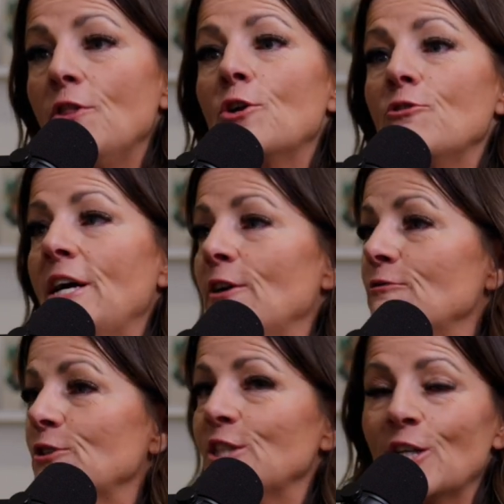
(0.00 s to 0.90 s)
They're there
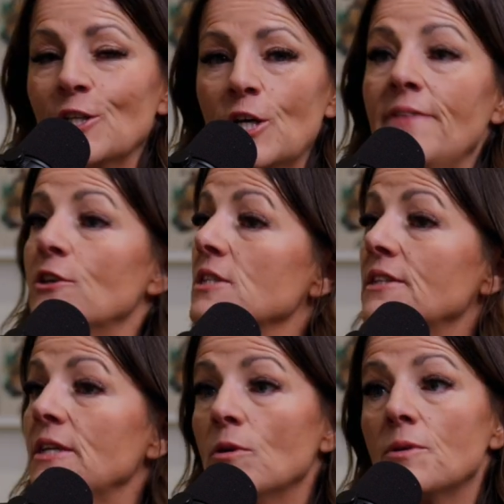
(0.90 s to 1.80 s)
for the dollar. And there's
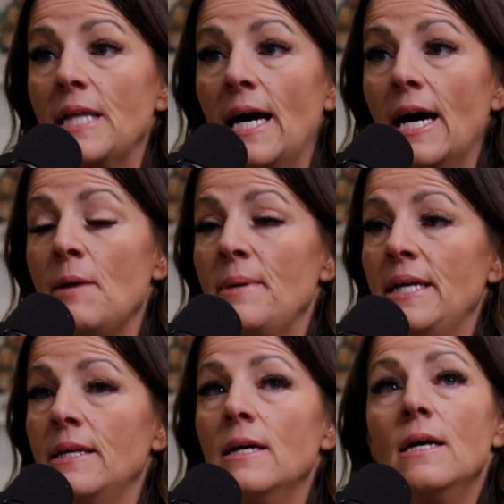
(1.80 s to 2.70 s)
nothing wrong with that. I
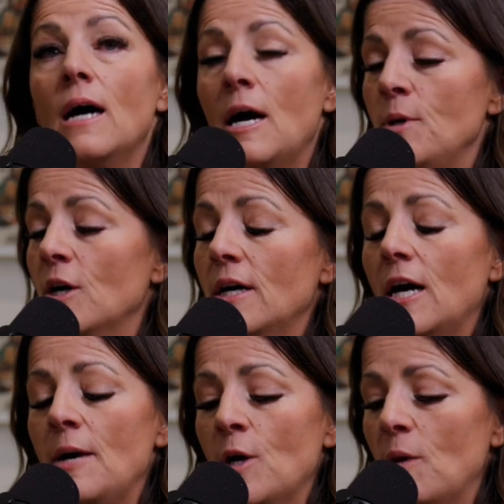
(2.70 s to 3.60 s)
mean, I'm
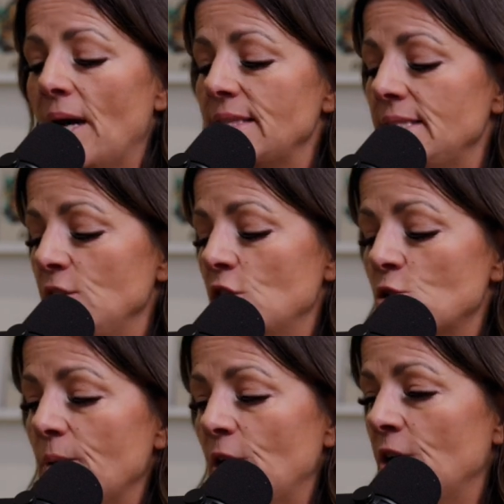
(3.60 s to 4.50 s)
not passing
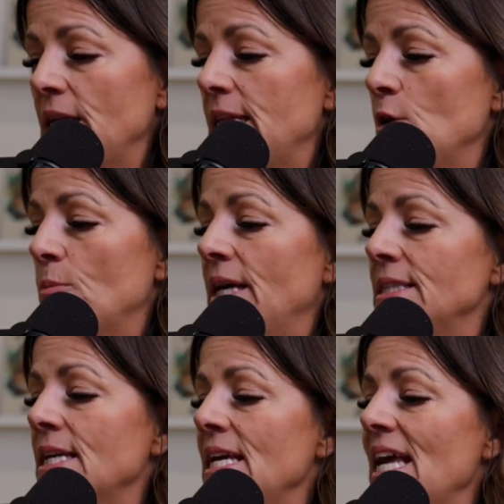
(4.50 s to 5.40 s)
judgment or anything,
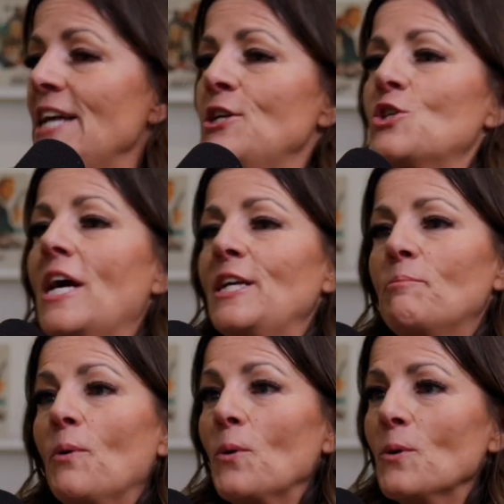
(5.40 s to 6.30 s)
and you're trying to
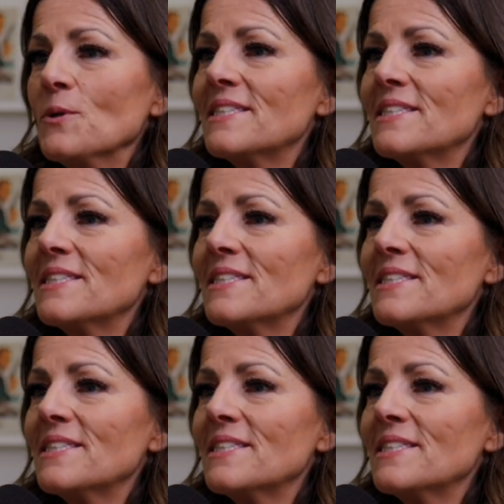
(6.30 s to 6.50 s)
pull